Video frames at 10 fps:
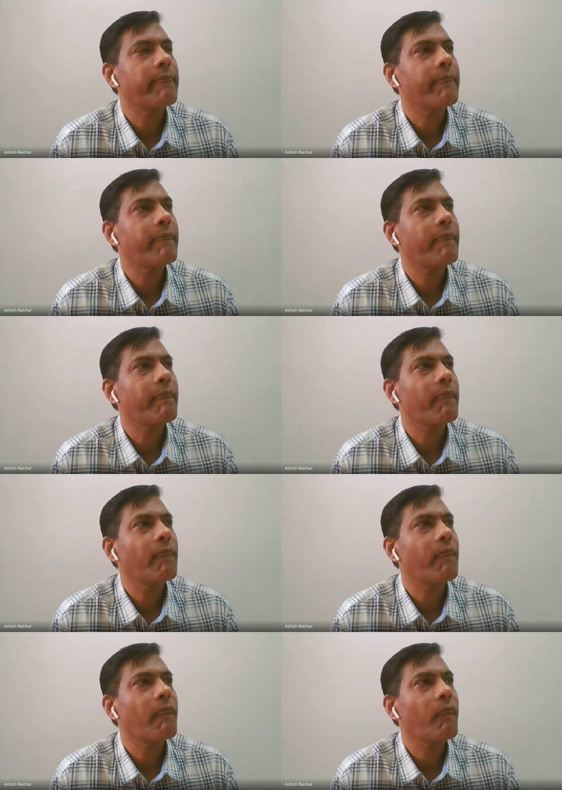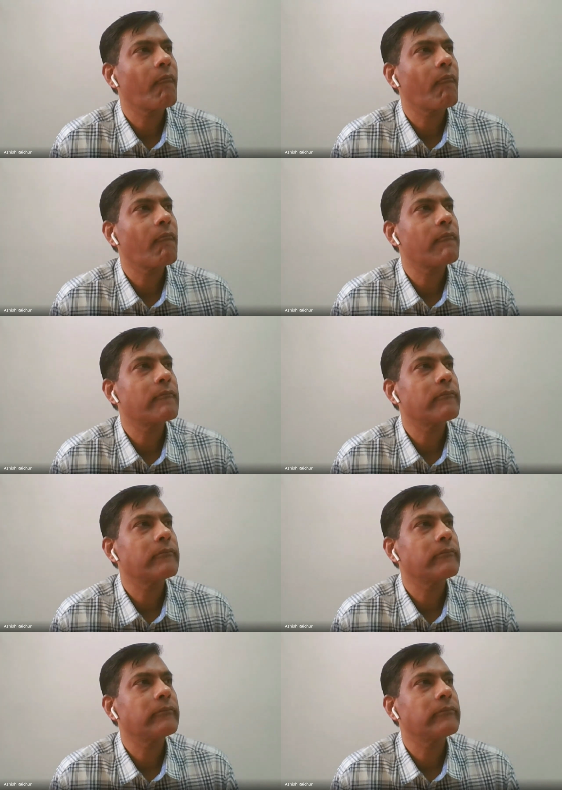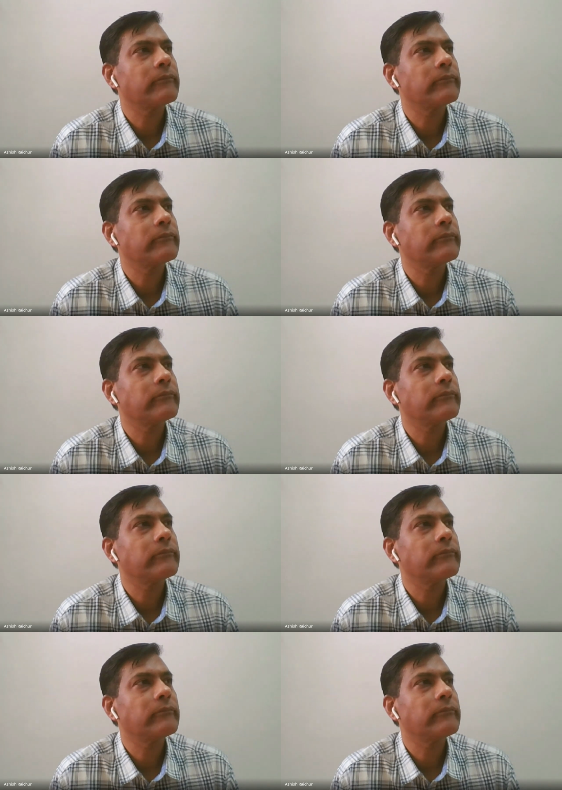Nobody speaks.